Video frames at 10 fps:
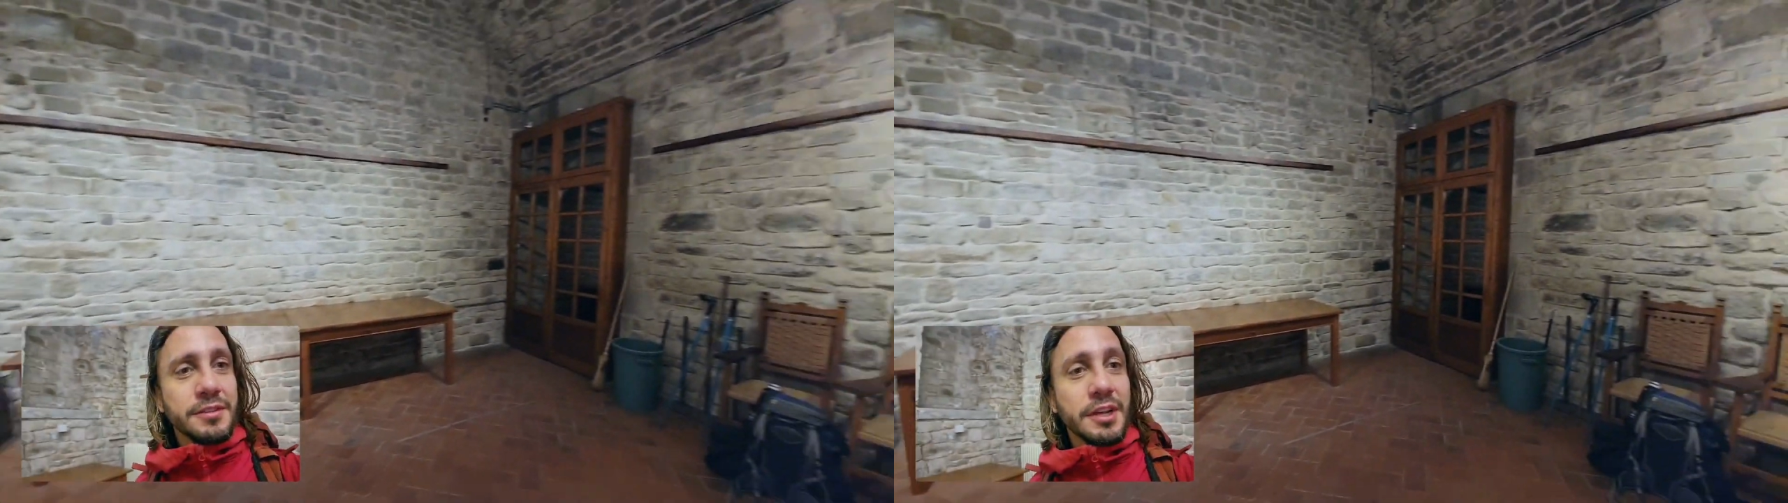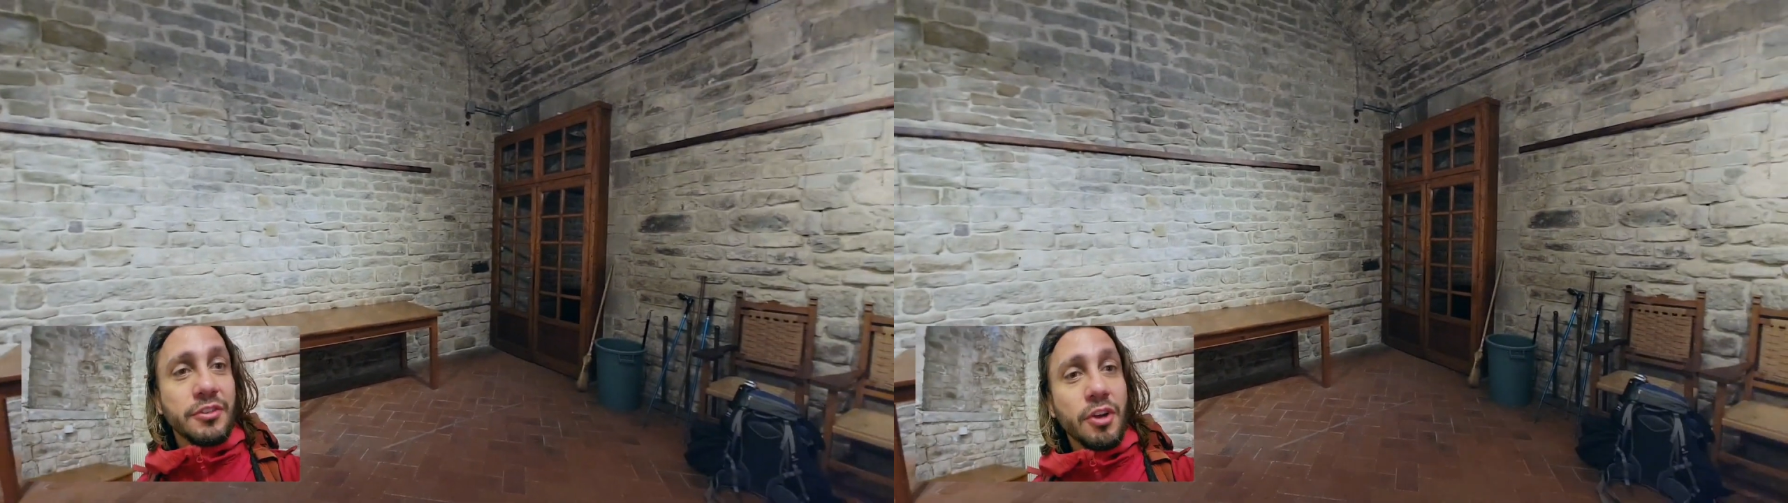
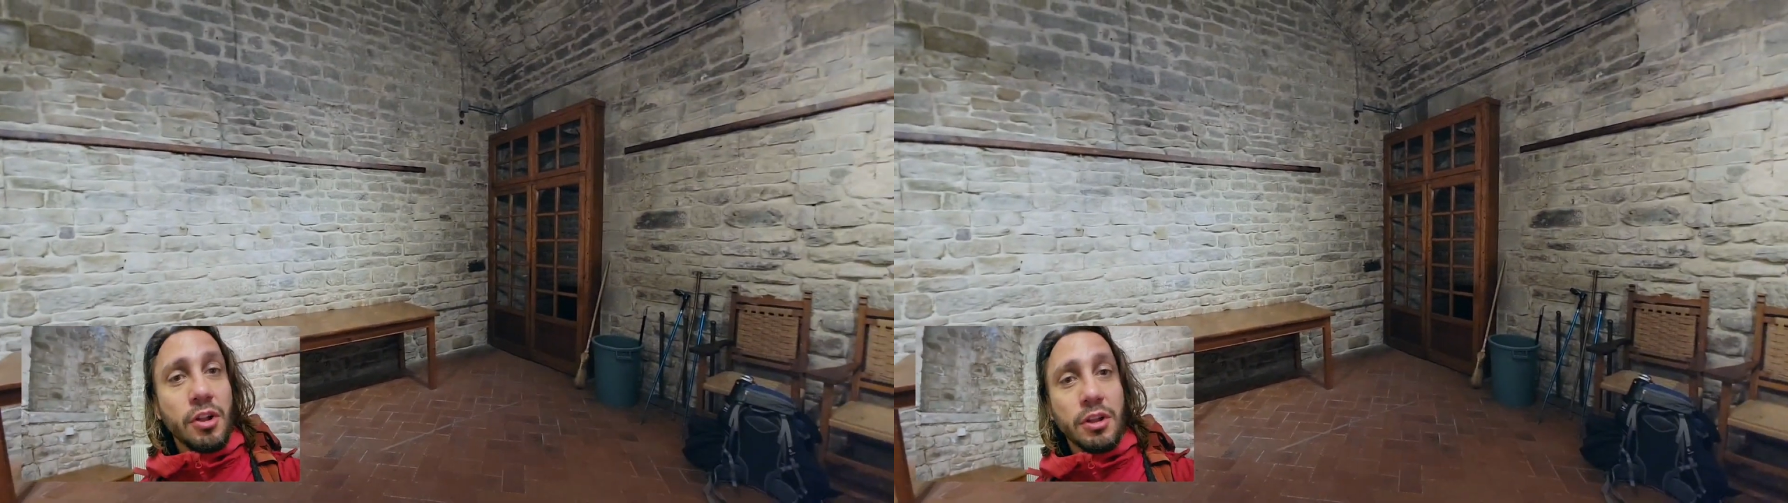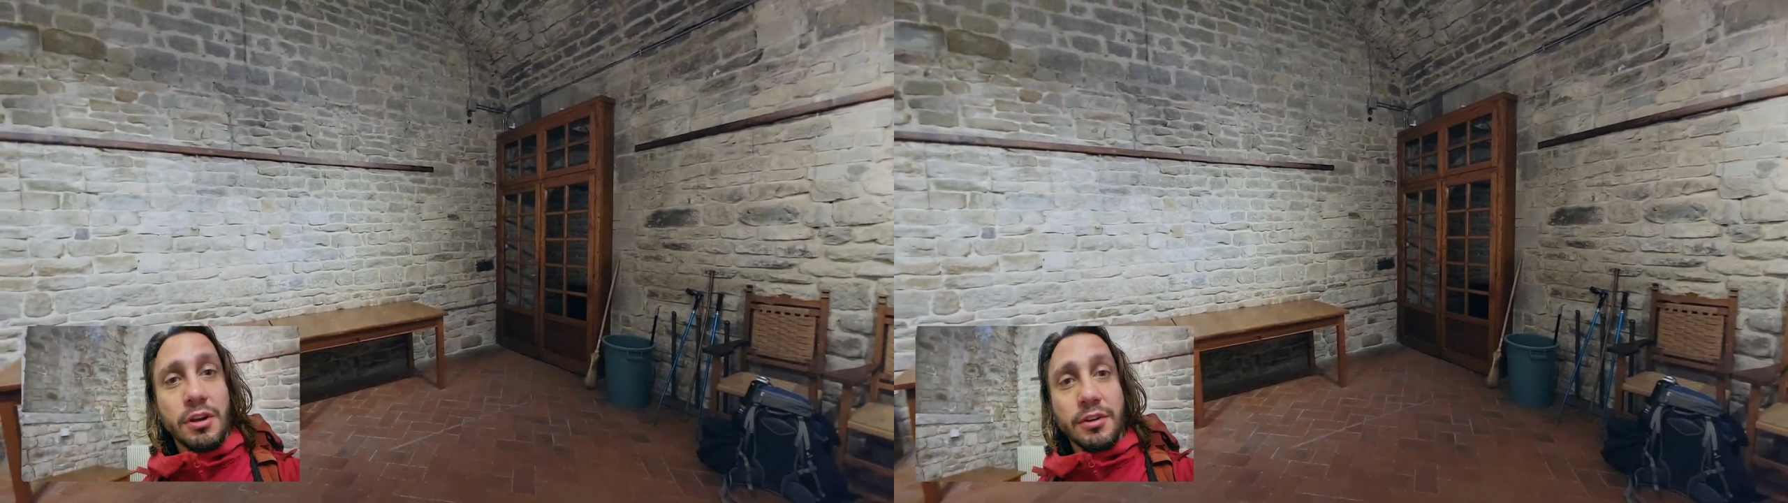it's
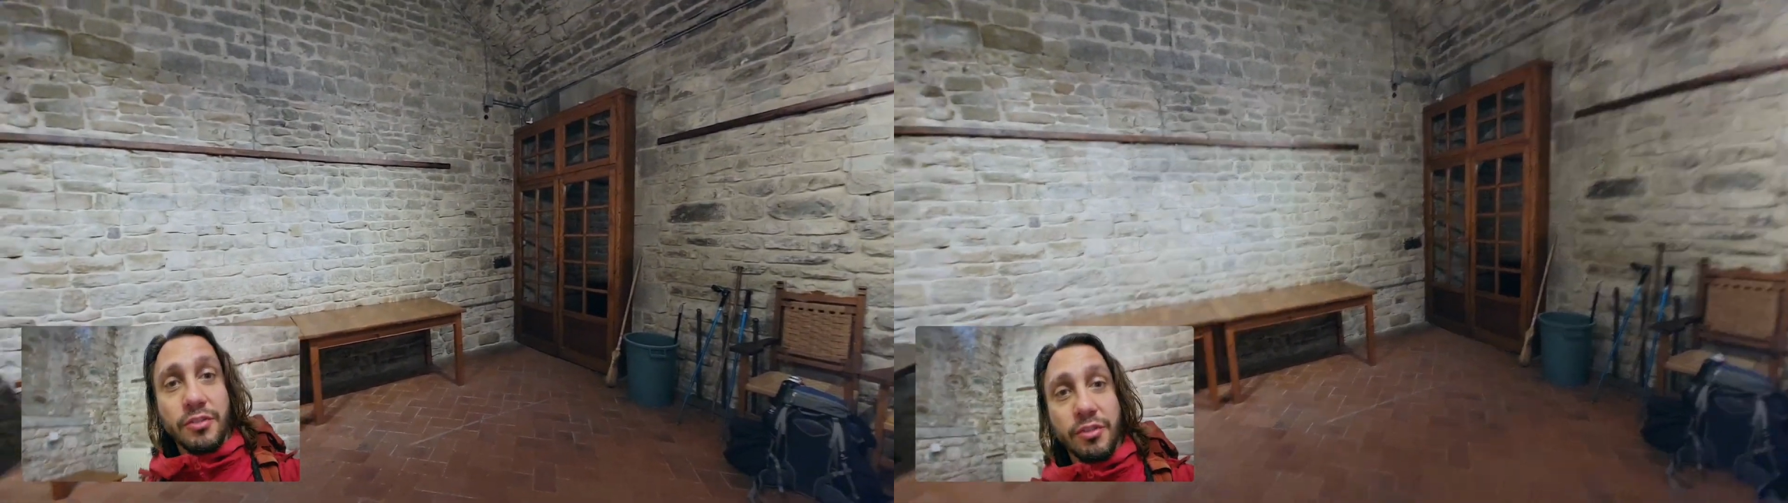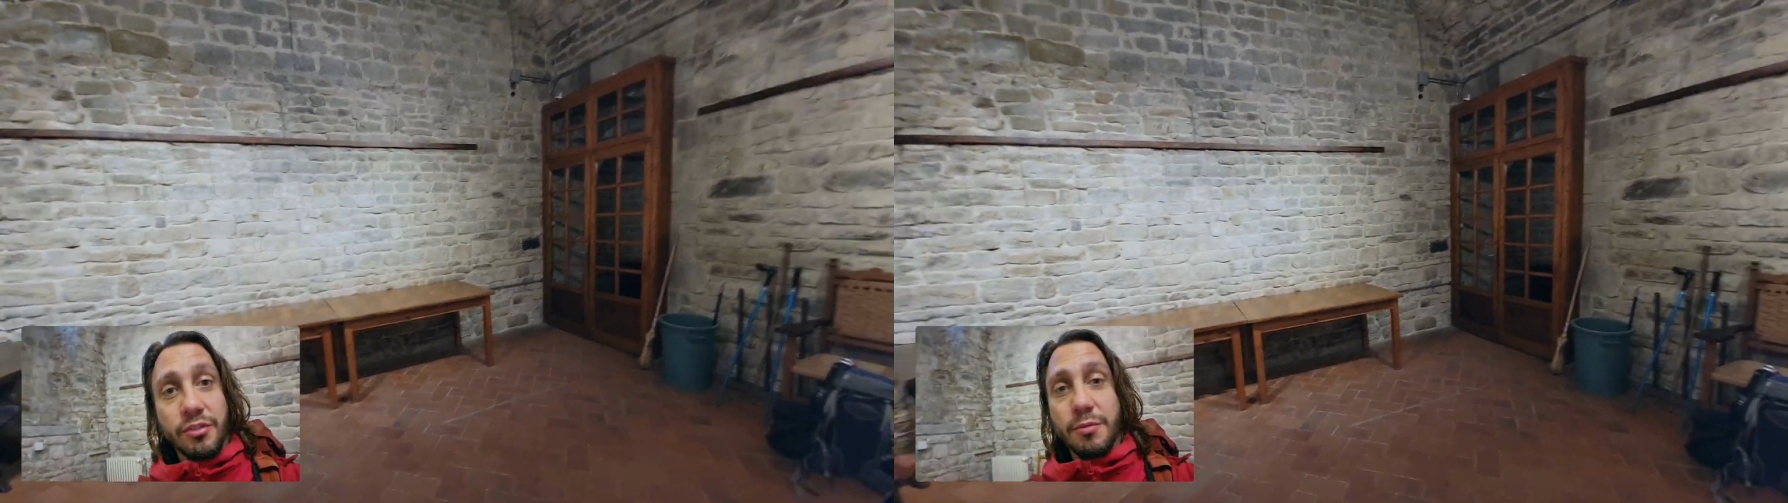all ours,
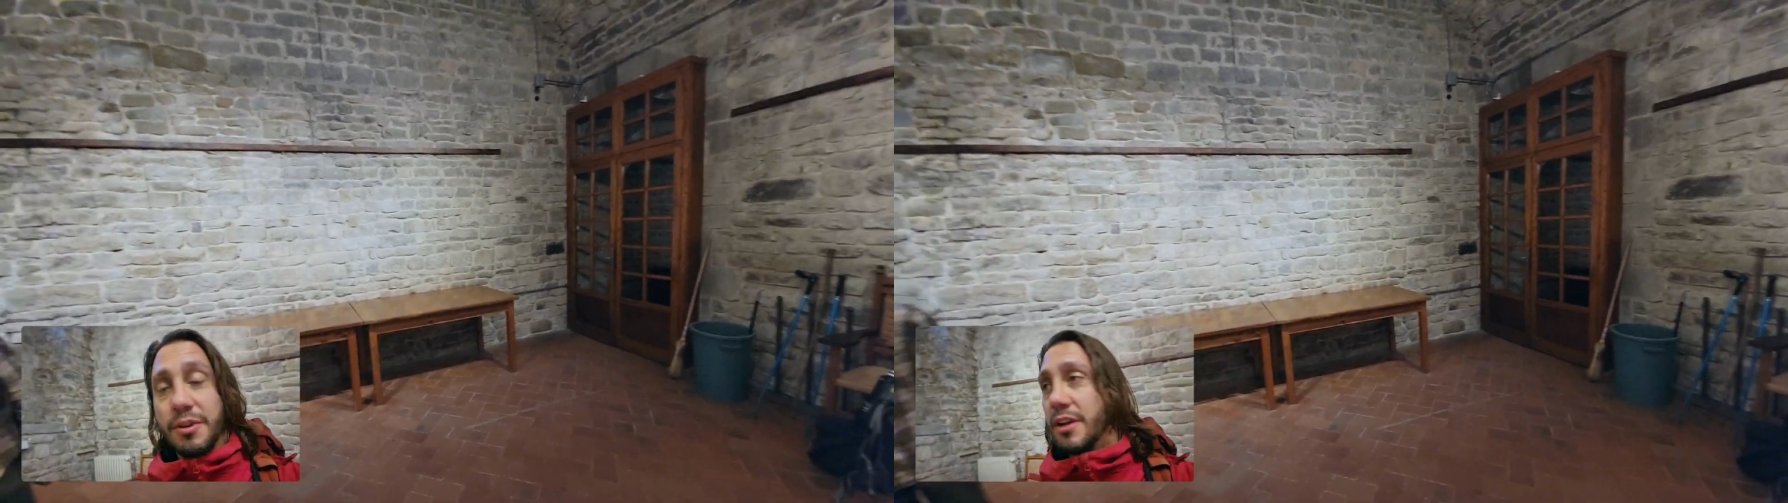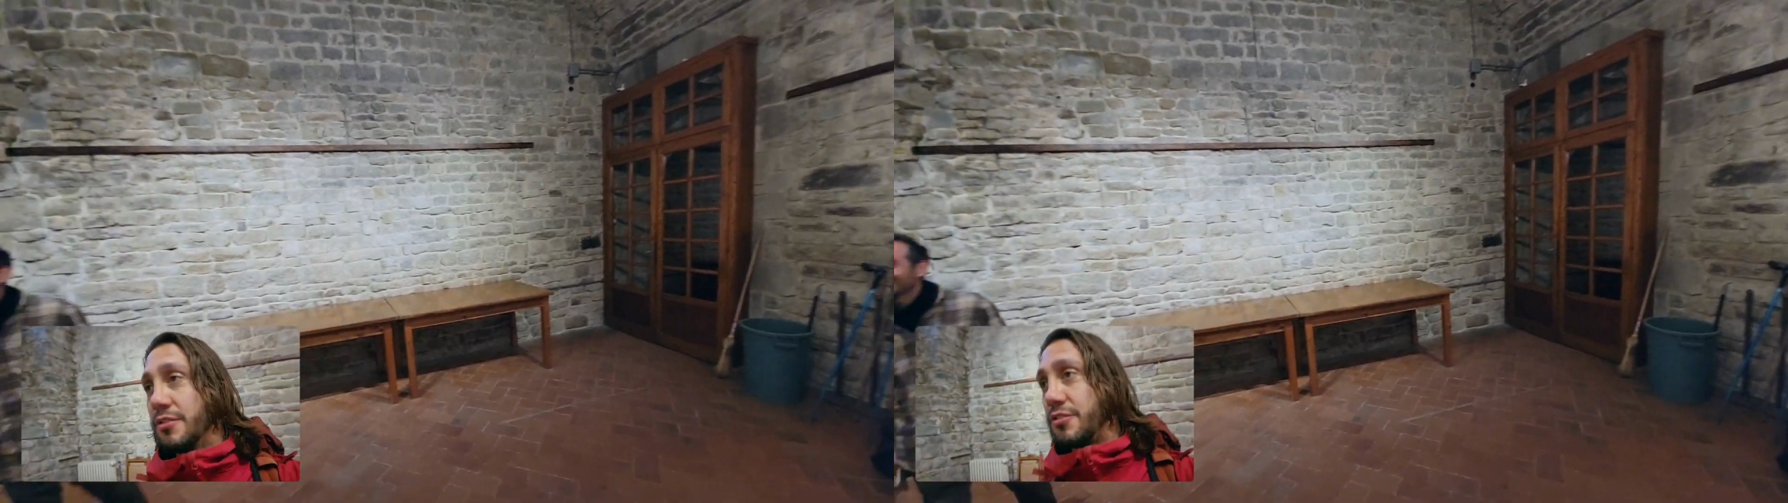there's no one
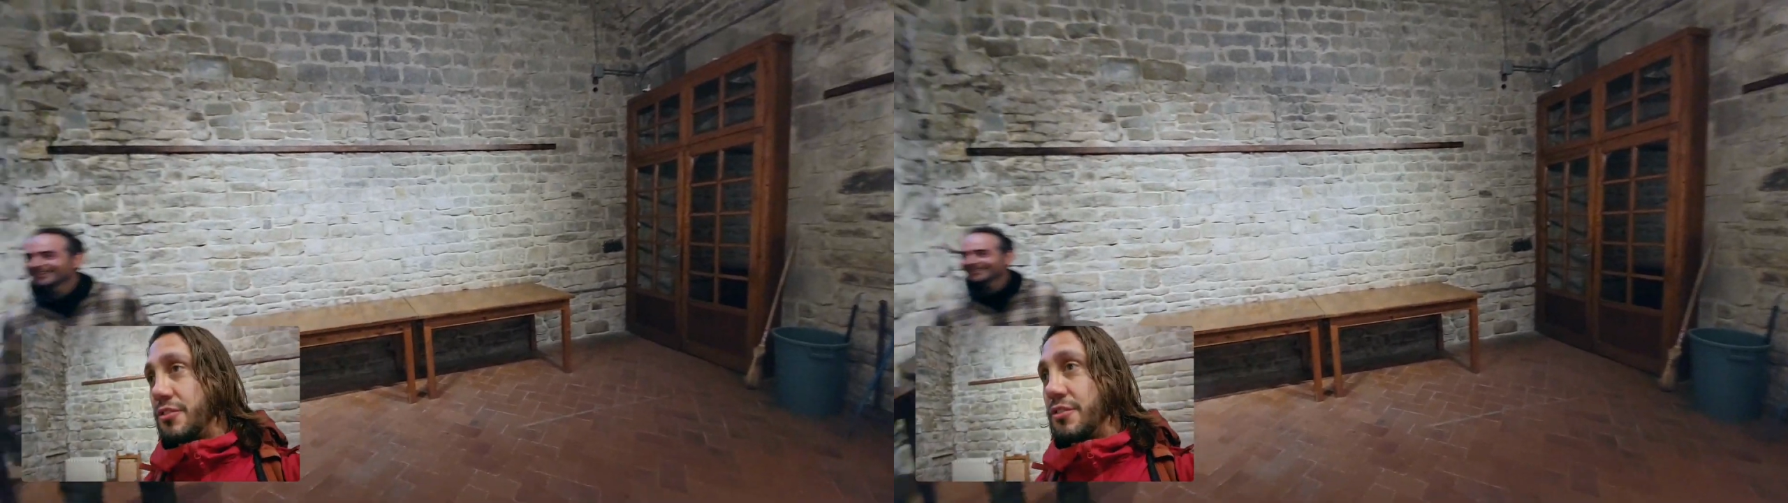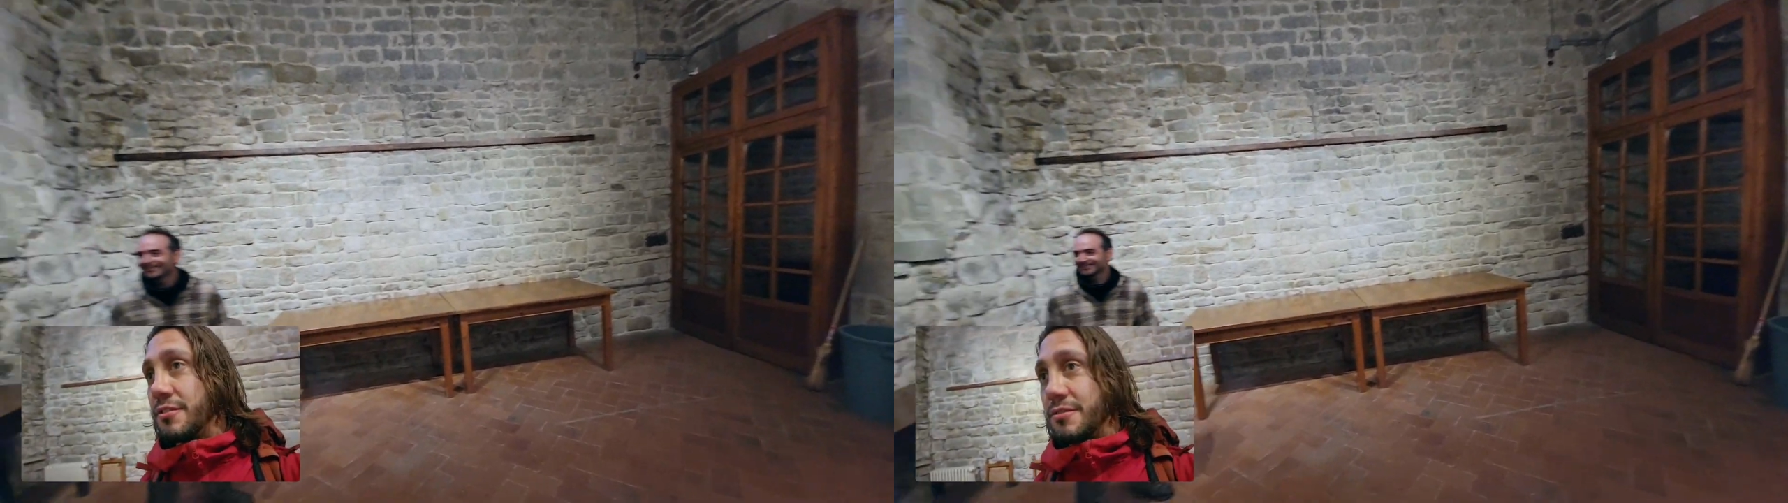else.